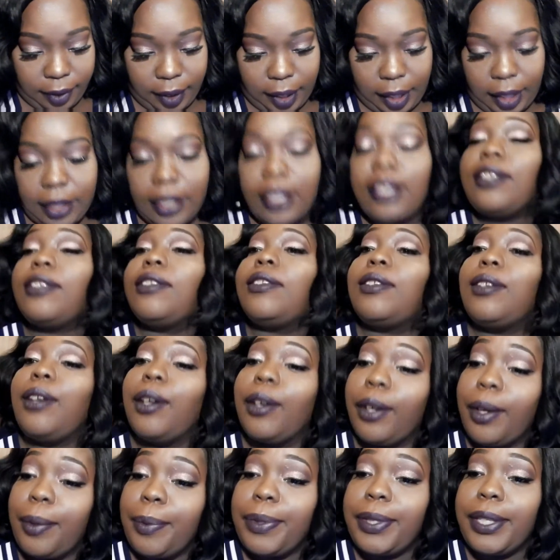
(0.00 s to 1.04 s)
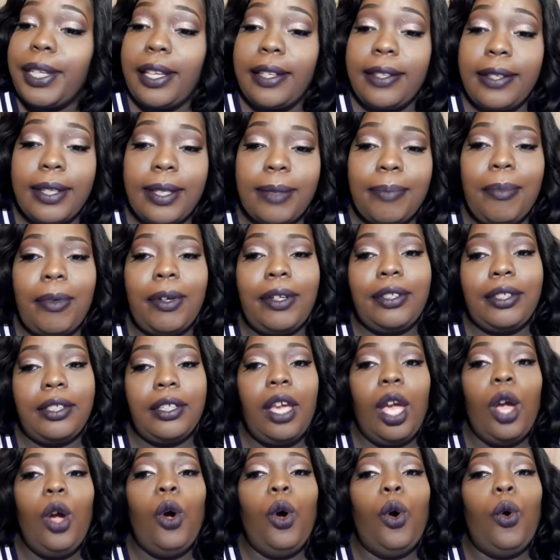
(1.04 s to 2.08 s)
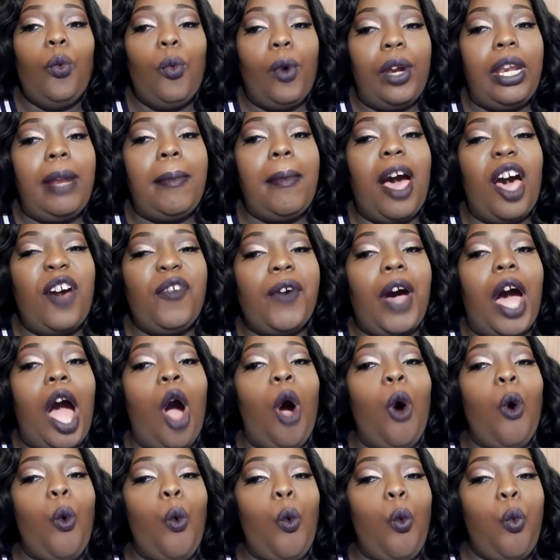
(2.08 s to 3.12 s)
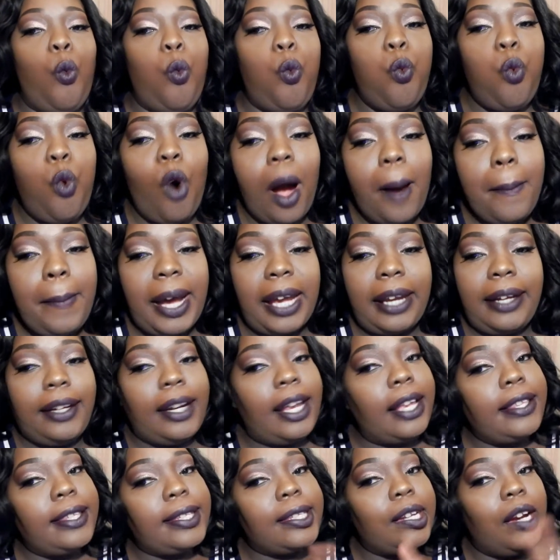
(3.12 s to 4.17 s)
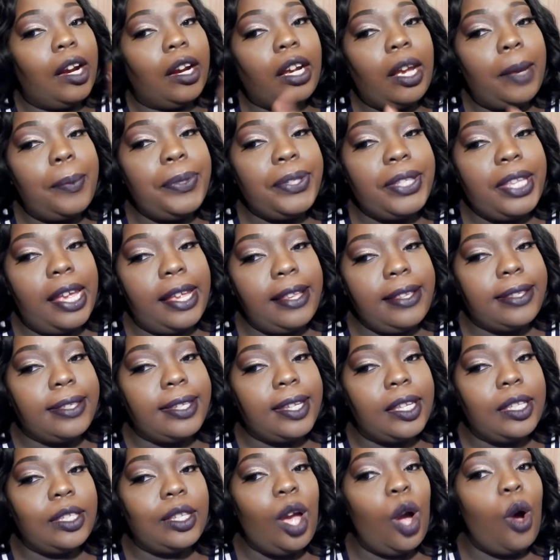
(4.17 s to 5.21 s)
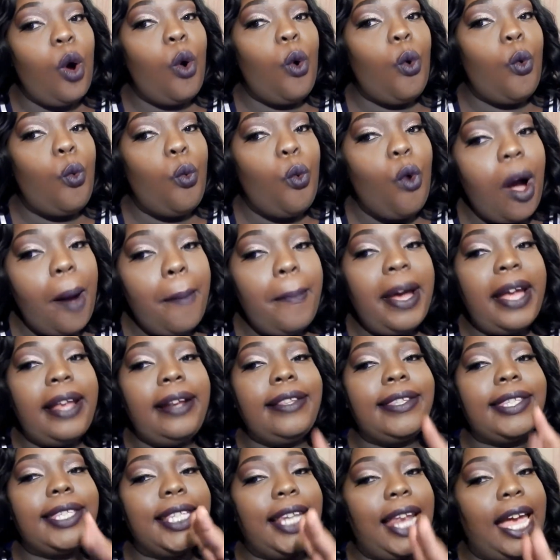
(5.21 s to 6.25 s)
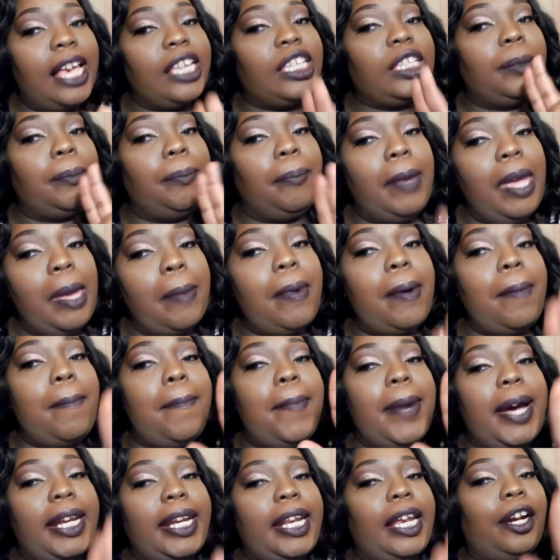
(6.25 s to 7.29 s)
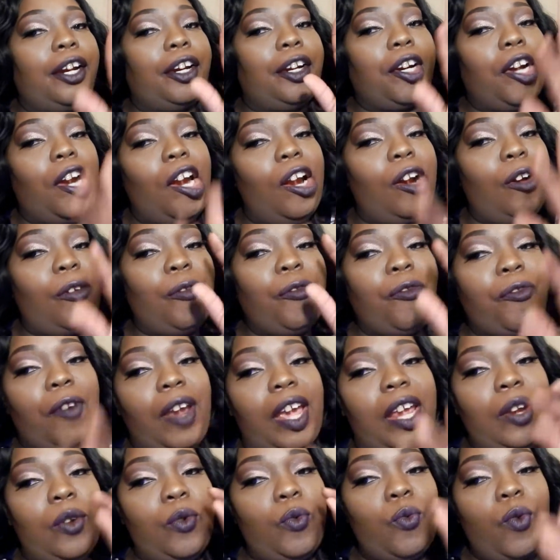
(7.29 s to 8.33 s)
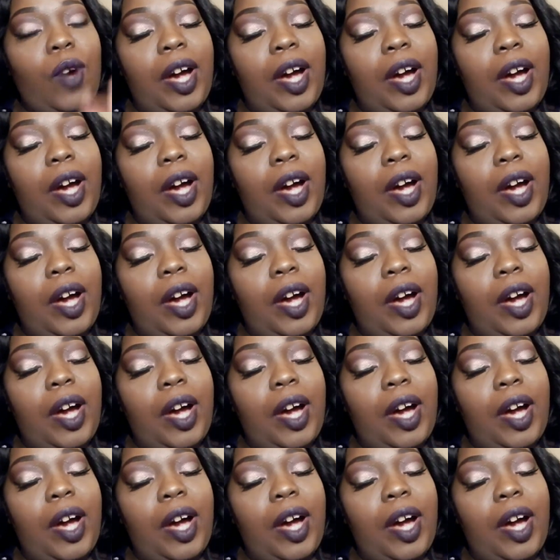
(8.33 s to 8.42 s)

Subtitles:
It's just circumstances. But when you have a woman, not circumstances, woman slash baby mother, girlfriend,